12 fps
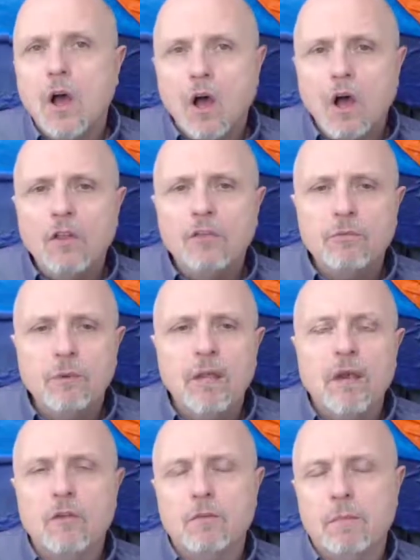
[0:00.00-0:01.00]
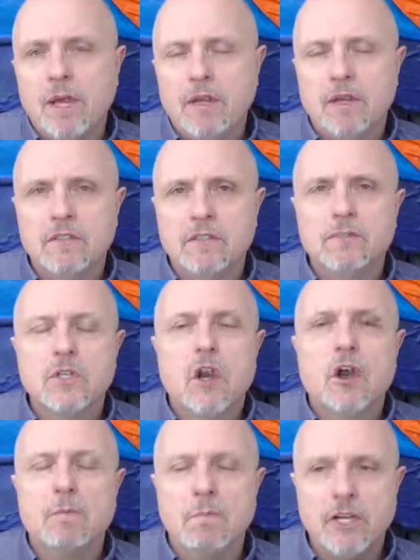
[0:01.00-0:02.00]
all 3 other mechanisms
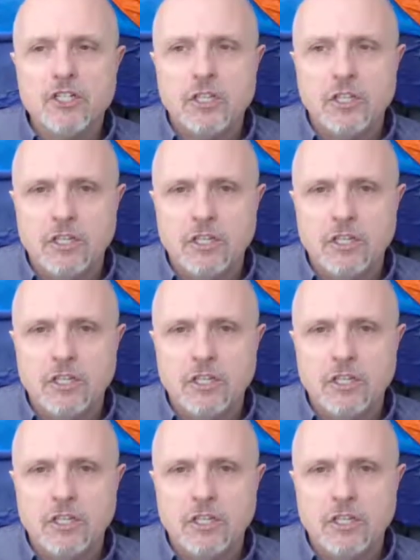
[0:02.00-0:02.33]
are much